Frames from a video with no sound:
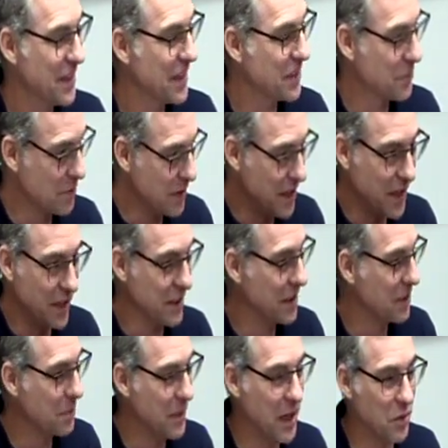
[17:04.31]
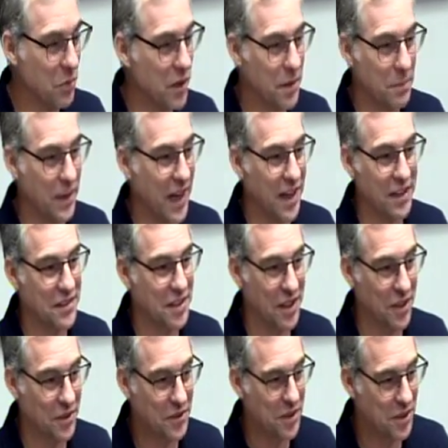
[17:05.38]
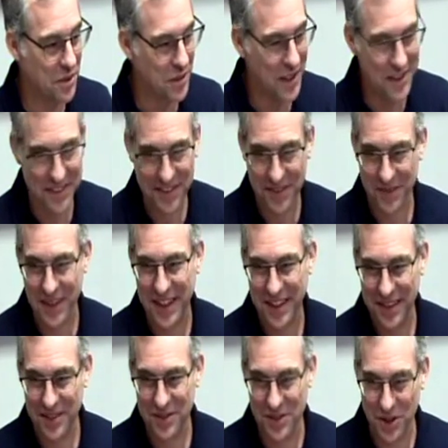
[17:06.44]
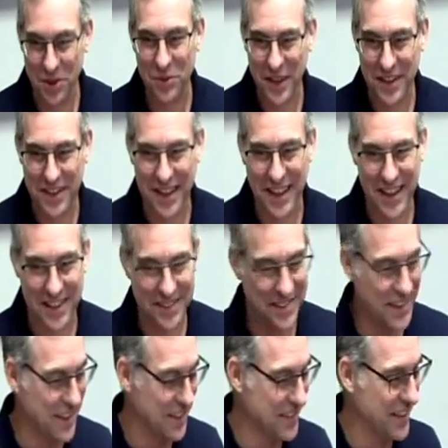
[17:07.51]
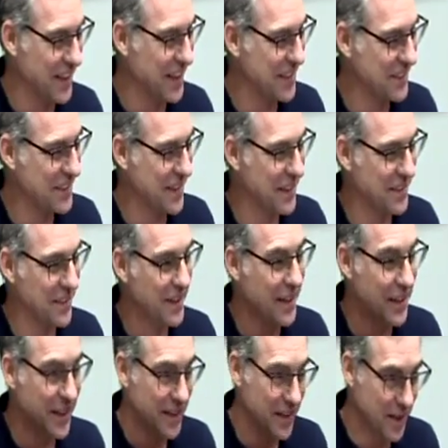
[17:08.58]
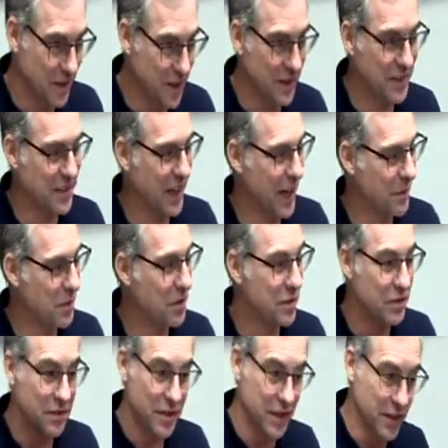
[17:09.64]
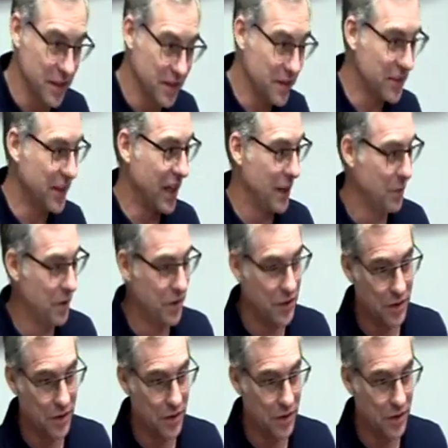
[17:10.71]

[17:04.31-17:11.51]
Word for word: That's right. It doesn't matter what a man tells you, it's what you do what God says. God says, you do the Sabbath, you do the Sabbath.